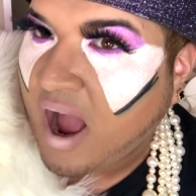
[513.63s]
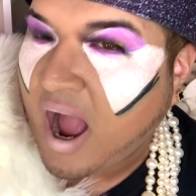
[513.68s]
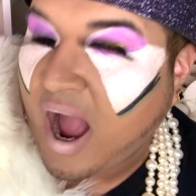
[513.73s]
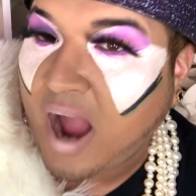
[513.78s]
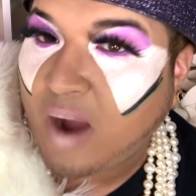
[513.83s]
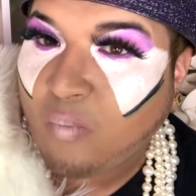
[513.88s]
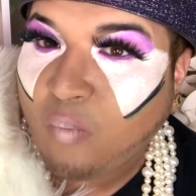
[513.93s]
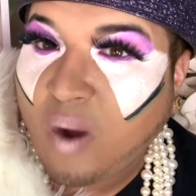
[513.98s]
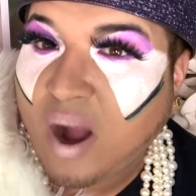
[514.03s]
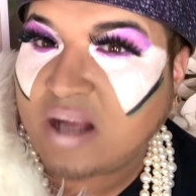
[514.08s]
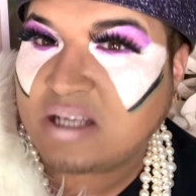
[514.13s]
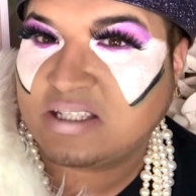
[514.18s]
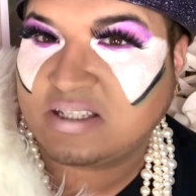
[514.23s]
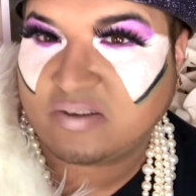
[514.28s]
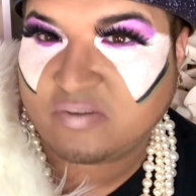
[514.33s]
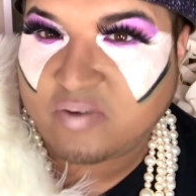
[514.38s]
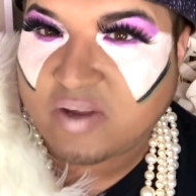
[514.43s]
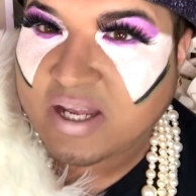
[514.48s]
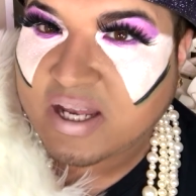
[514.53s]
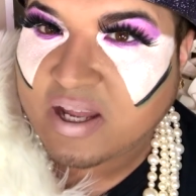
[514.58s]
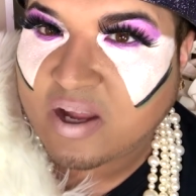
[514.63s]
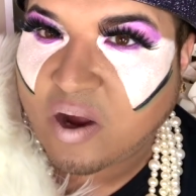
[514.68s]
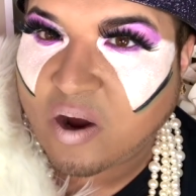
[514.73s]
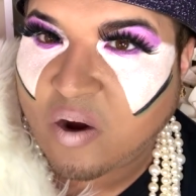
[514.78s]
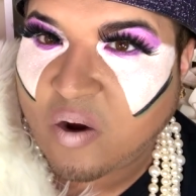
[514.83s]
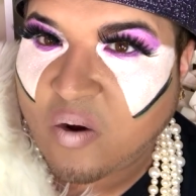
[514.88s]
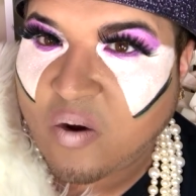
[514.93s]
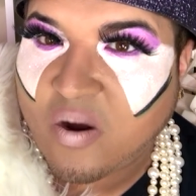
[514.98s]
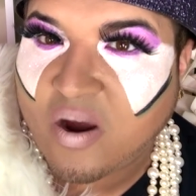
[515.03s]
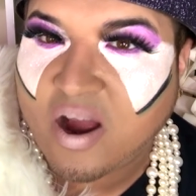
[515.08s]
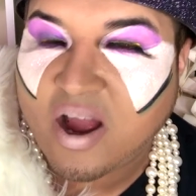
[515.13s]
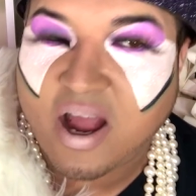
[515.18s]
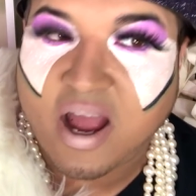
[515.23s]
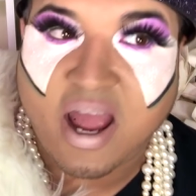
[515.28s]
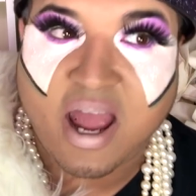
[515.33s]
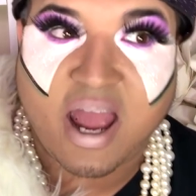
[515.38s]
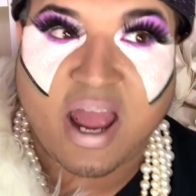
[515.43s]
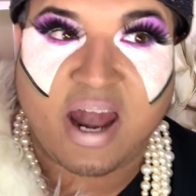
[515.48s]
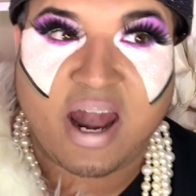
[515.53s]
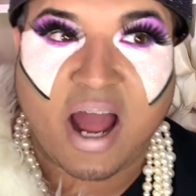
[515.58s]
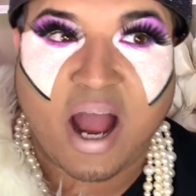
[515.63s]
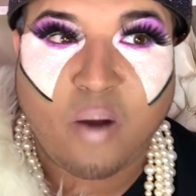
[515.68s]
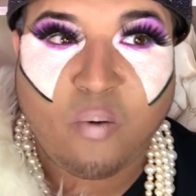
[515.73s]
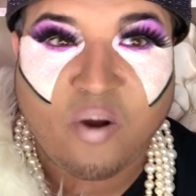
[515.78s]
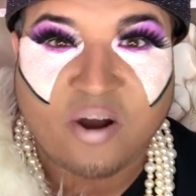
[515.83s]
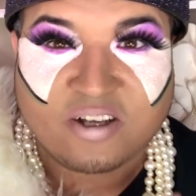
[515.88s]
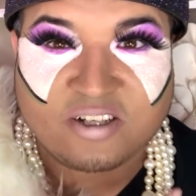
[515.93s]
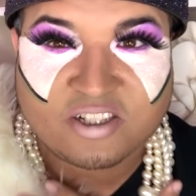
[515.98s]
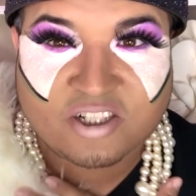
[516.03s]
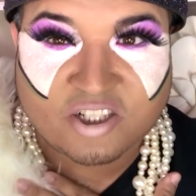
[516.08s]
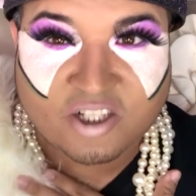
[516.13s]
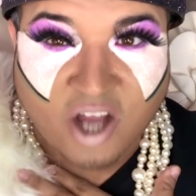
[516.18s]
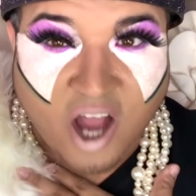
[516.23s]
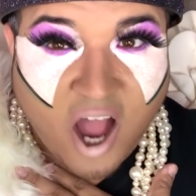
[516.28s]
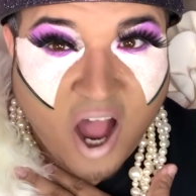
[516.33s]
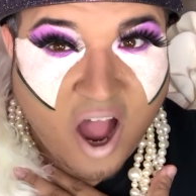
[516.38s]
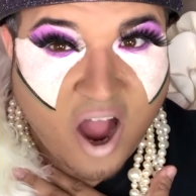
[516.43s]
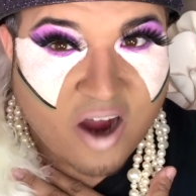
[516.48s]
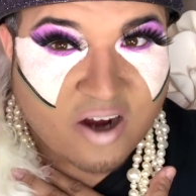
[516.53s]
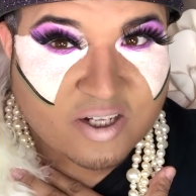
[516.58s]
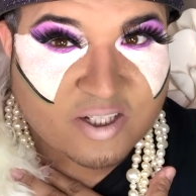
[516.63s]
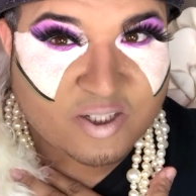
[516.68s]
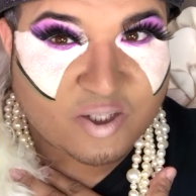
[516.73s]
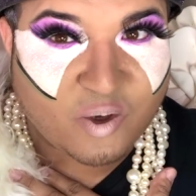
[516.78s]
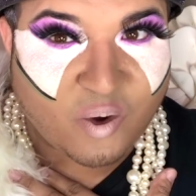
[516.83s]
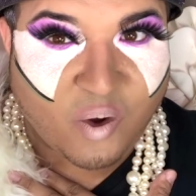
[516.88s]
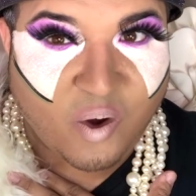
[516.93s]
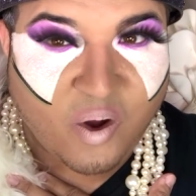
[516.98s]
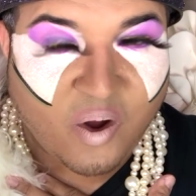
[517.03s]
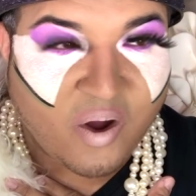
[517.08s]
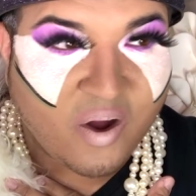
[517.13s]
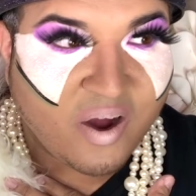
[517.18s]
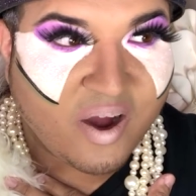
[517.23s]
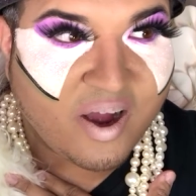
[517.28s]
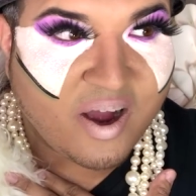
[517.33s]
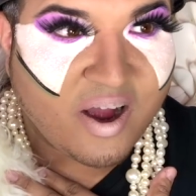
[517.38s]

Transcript: I watched the video and I was shocked, girl.